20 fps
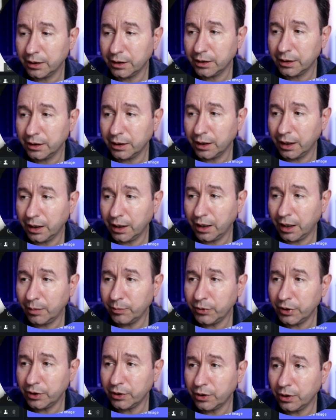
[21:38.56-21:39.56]
Yeah,
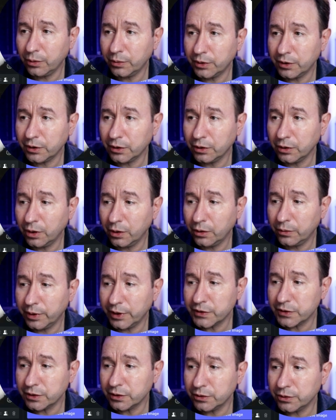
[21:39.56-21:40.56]
I'm going to go with the low
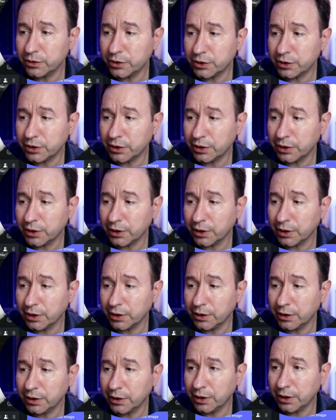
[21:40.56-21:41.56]
resolution
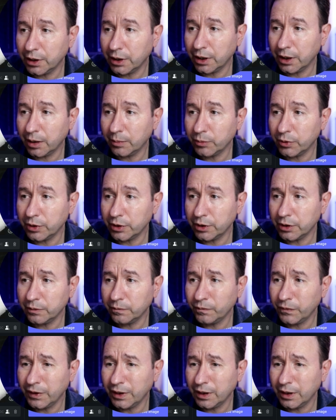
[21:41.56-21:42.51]
here, and I'm going to